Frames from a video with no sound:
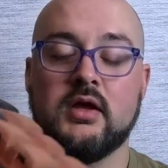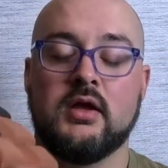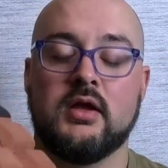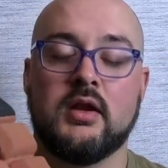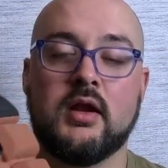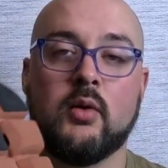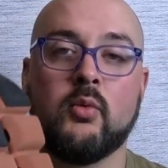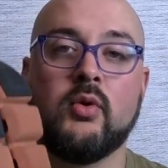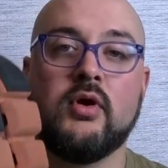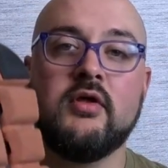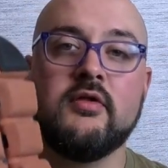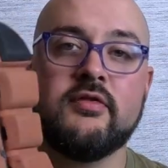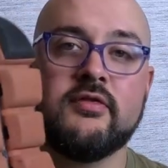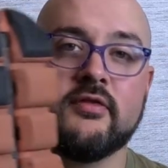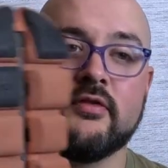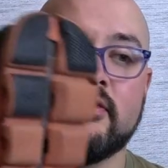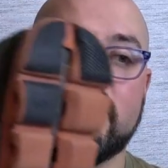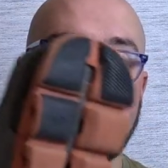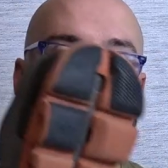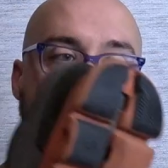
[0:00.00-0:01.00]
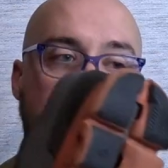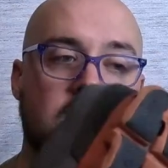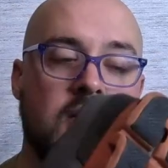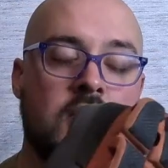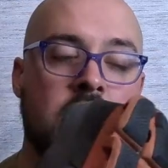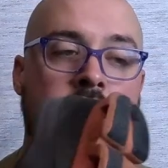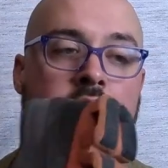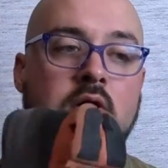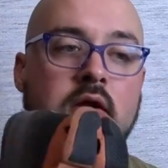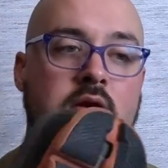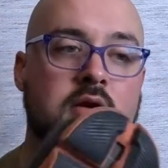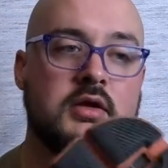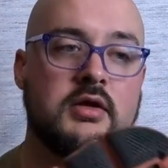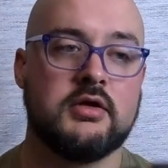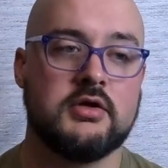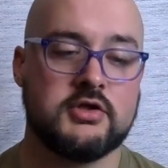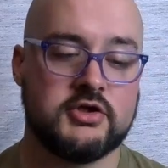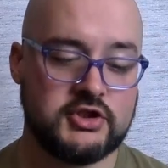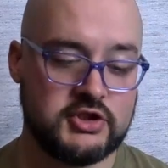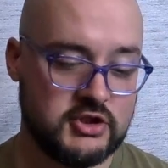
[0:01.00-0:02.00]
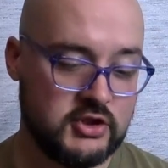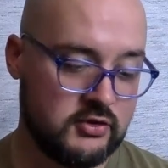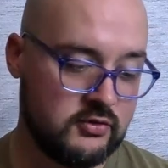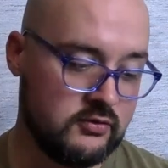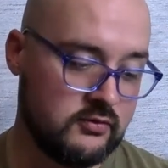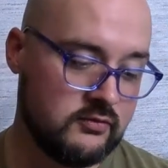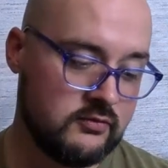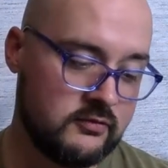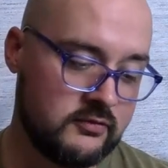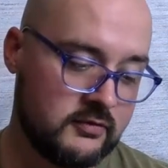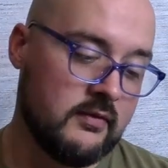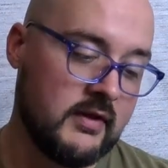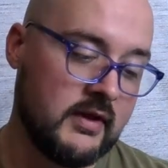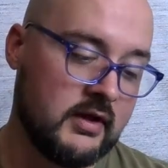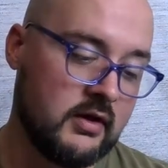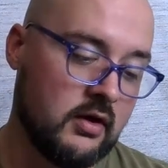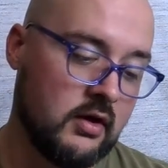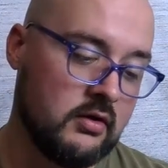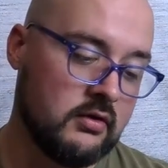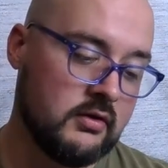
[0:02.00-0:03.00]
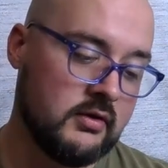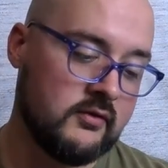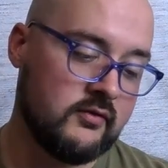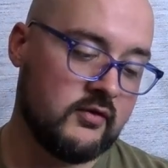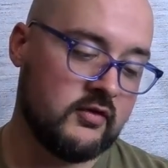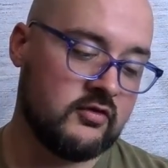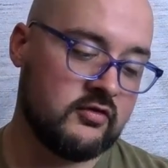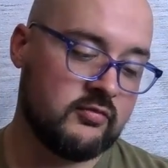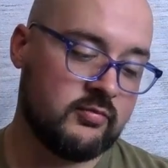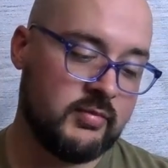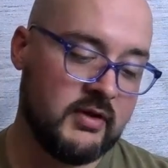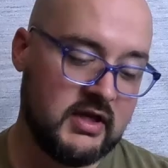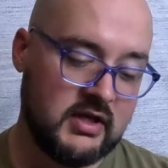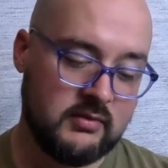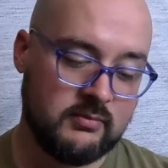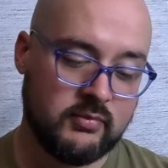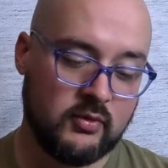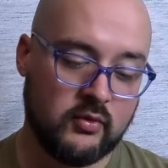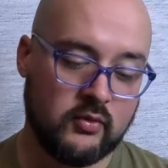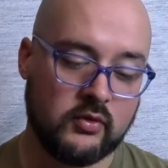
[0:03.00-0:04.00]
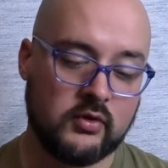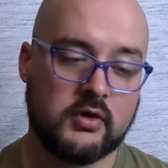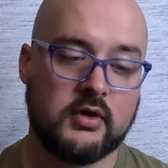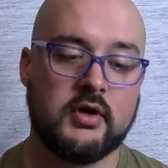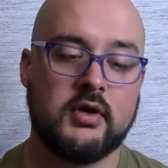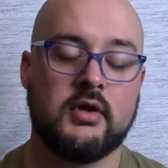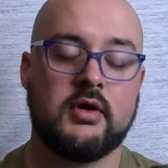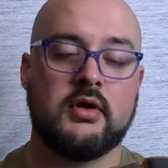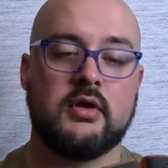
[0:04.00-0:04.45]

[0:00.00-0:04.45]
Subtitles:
Now with the On shoes, they call it the Speed Board,